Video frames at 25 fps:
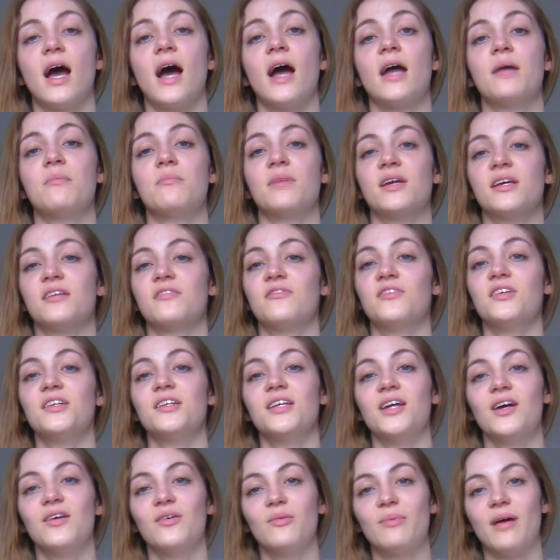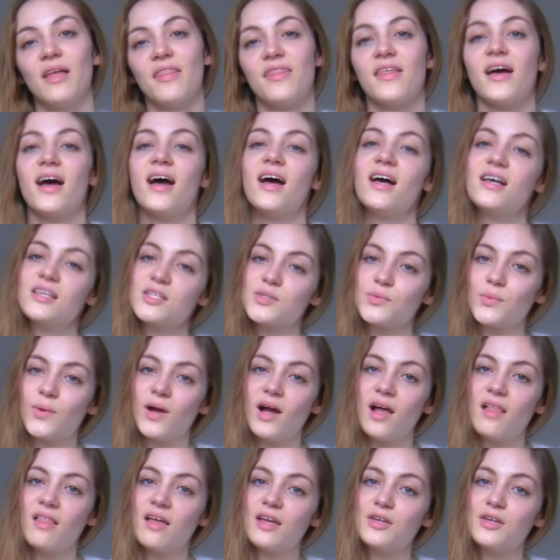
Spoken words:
I made a video about that as well